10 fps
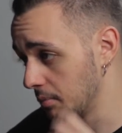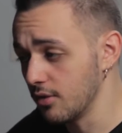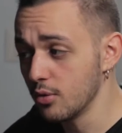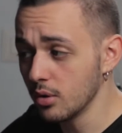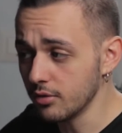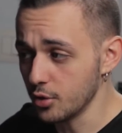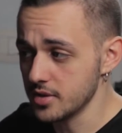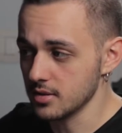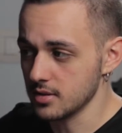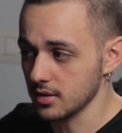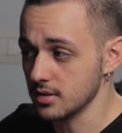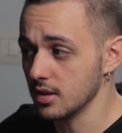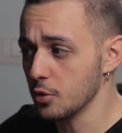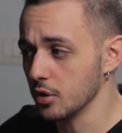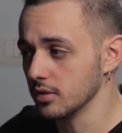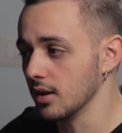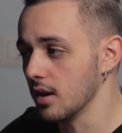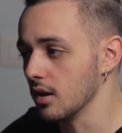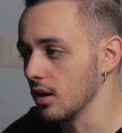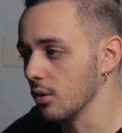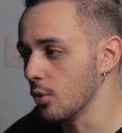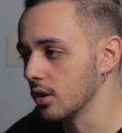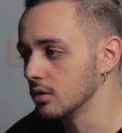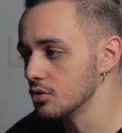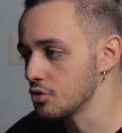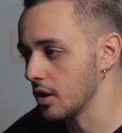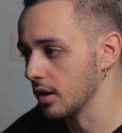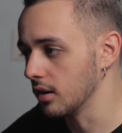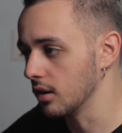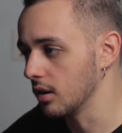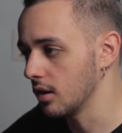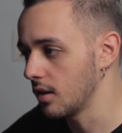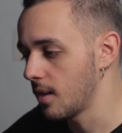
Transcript: And if you want, for instance, a stereo delay, we could try